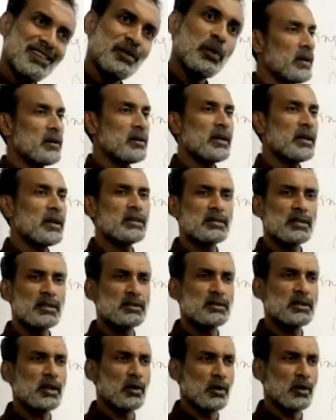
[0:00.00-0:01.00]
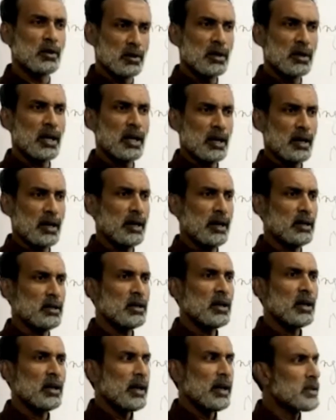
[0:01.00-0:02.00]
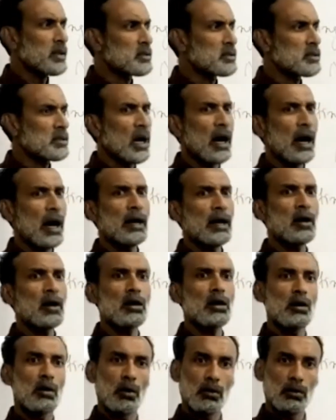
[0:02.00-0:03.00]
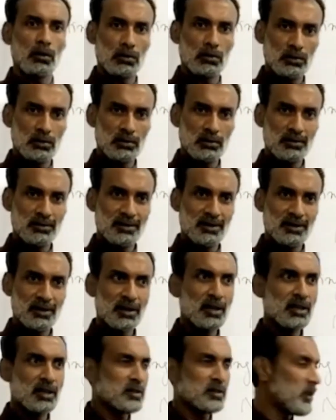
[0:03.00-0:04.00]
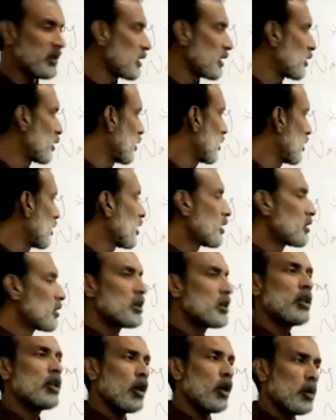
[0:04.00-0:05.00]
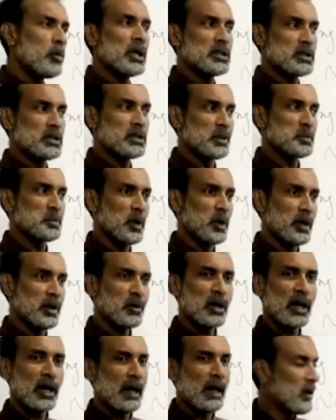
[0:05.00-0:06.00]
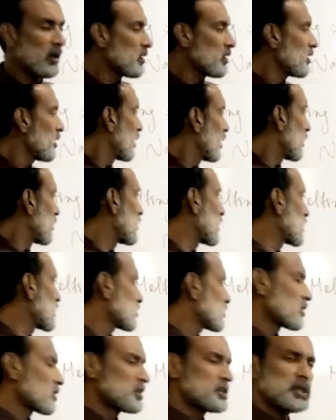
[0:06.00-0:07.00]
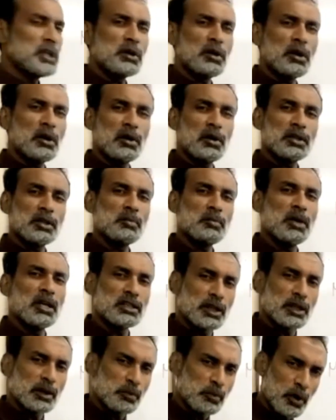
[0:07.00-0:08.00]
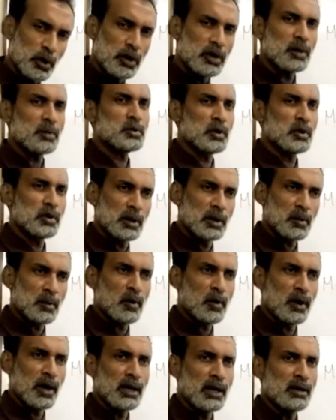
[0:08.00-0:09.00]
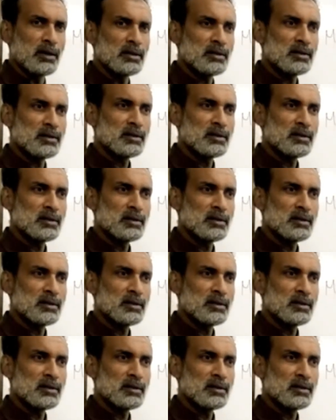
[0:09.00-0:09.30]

Right? Is this 0? Right? Is this high or low? It's very low. Low melting point. Okay. But do you know the melting point of sodium chloride?